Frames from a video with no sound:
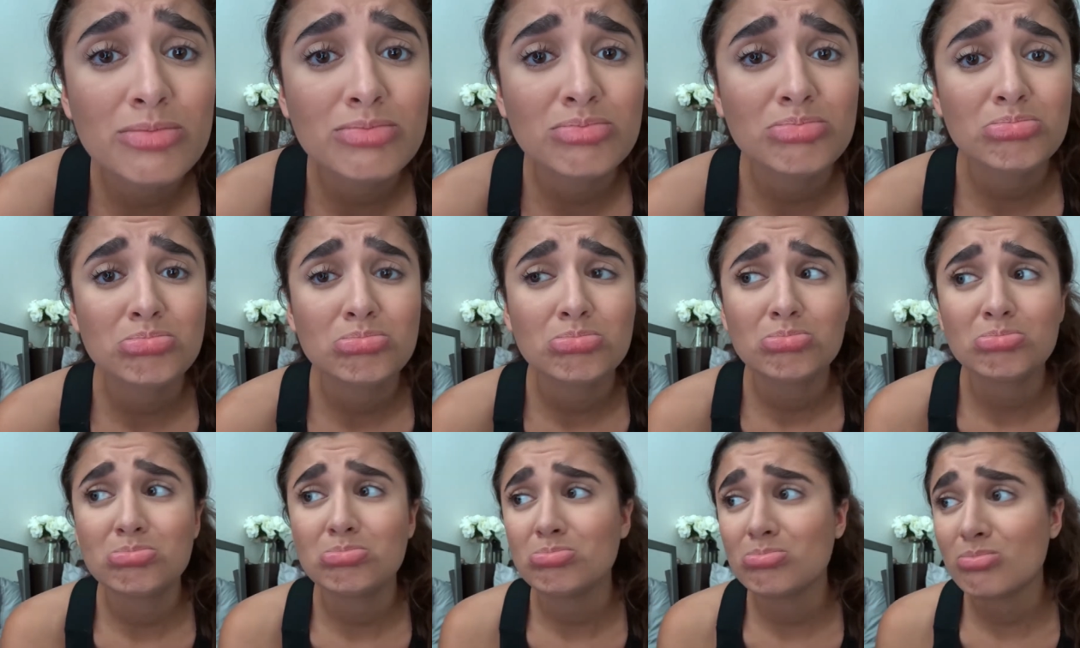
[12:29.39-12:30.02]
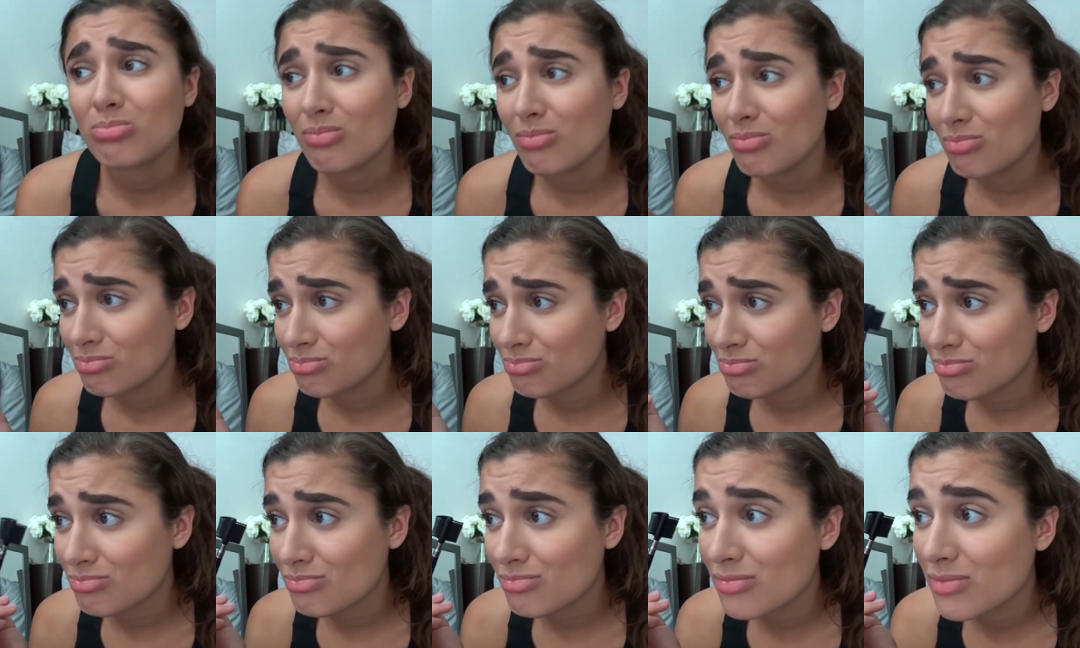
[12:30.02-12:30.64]

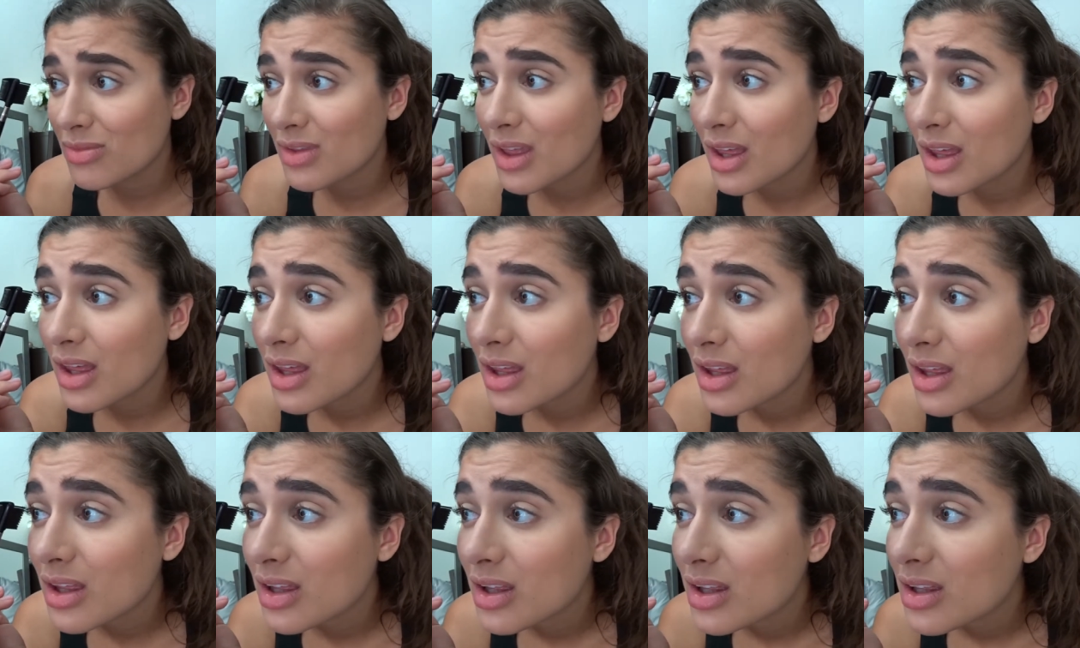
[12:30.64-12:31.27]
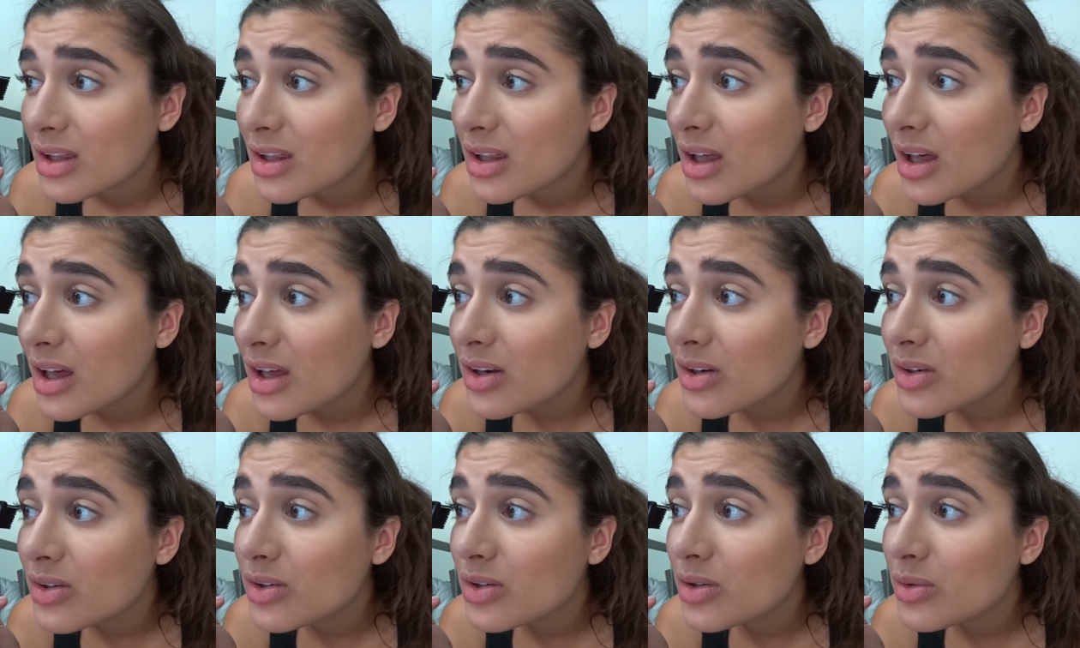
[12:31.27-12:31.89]
I
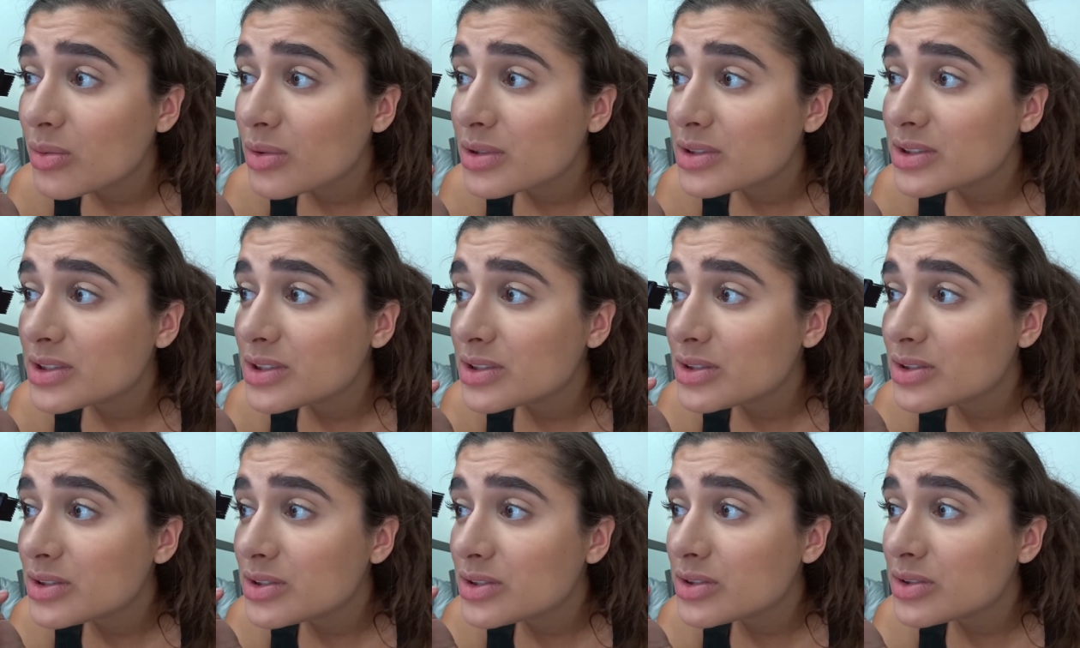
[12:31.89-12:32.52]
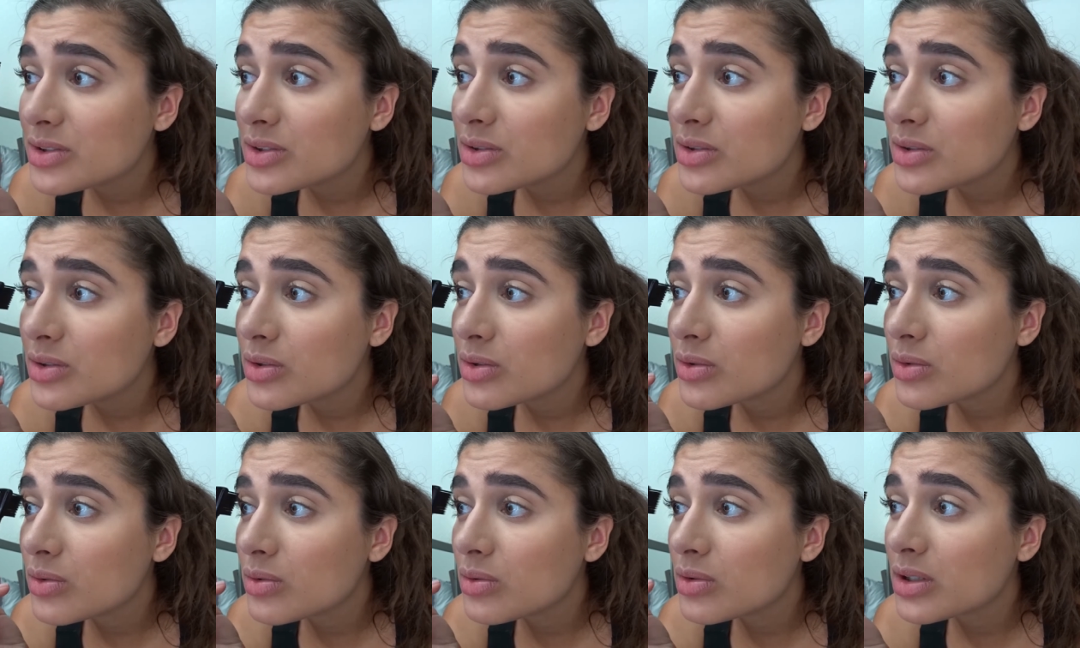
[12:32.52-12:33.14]
don't know what to
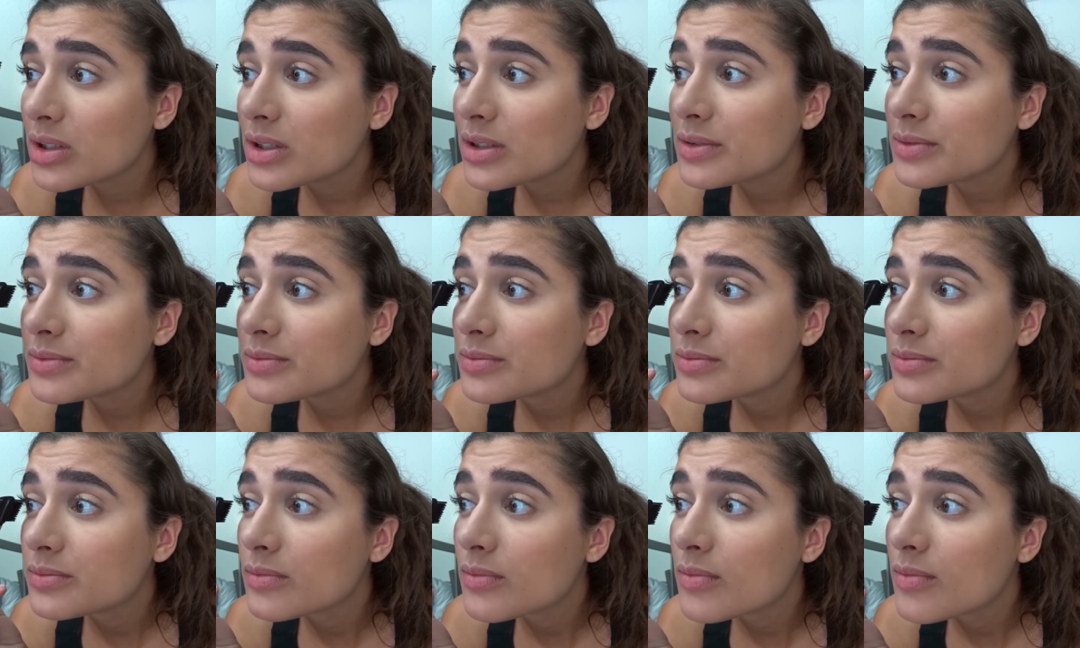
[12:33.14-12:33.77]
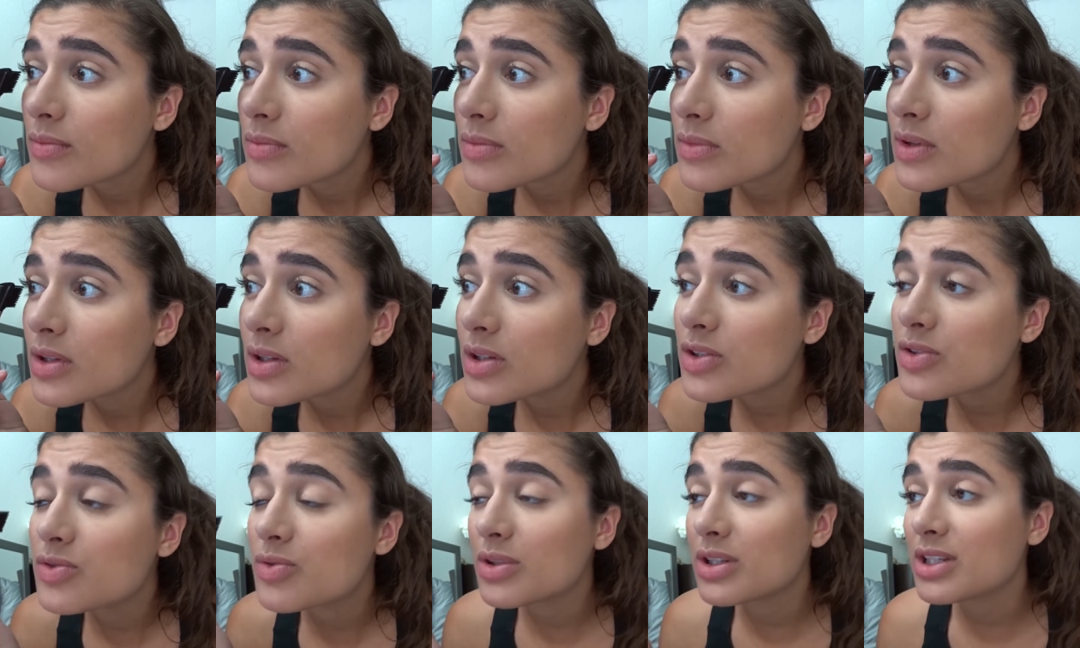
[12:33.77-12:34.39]
do.
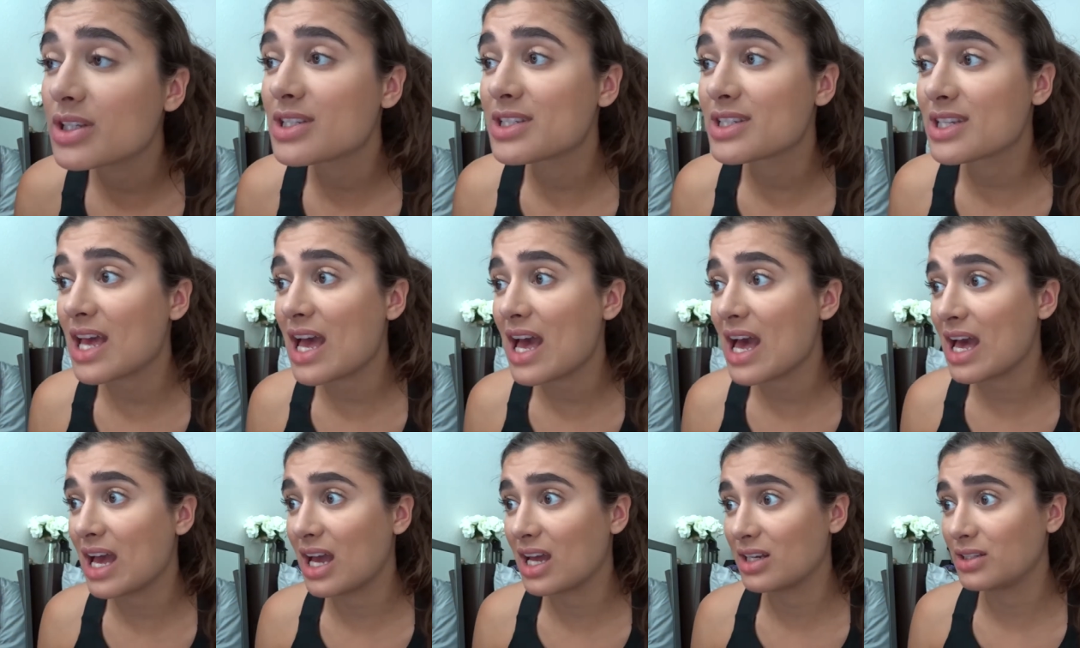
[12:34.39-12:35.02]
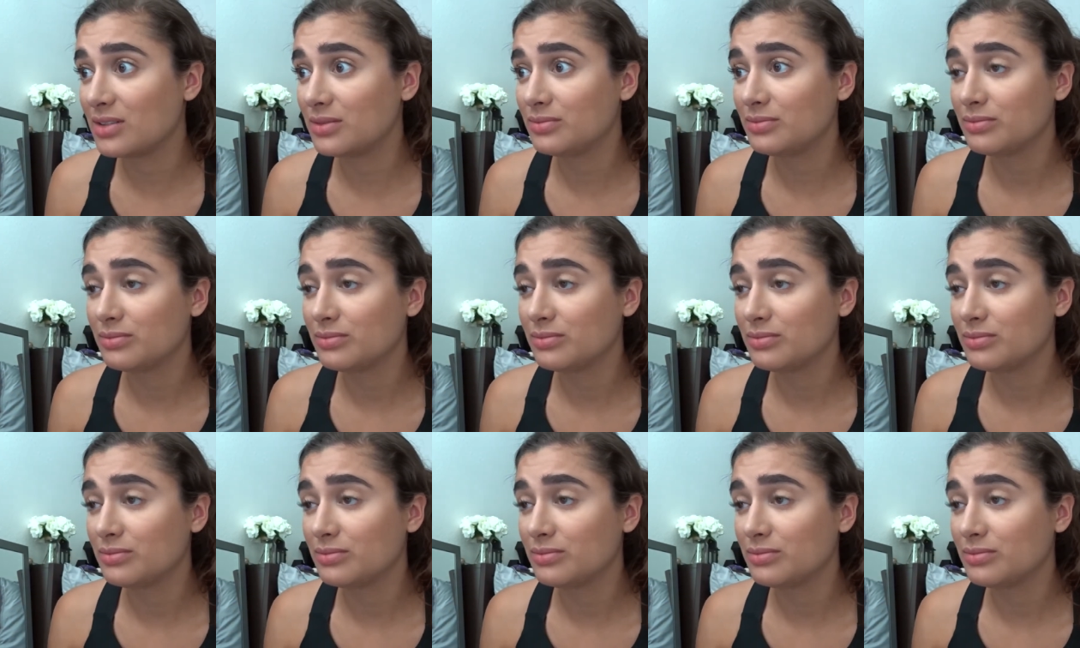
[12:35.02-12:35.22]
It's really sad.